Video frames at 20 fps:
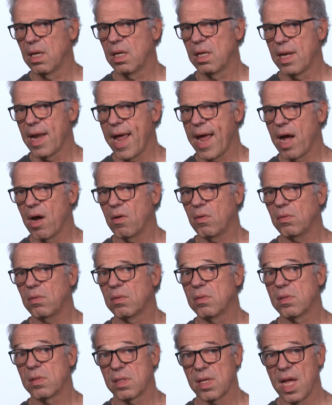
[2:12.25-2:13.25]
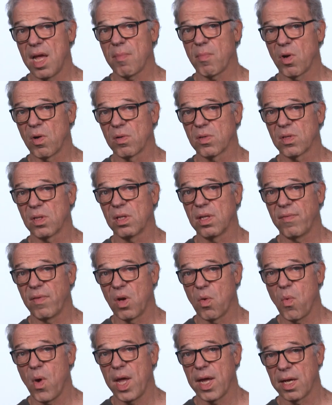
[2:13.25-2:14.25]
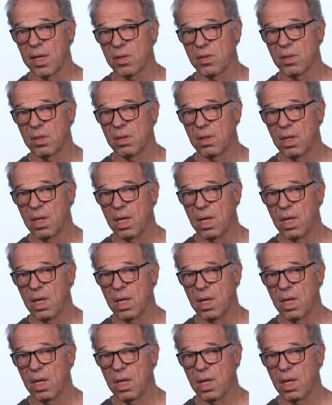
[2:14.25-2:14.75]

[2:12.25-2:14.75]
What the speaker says: Now, Sam earns a living wage,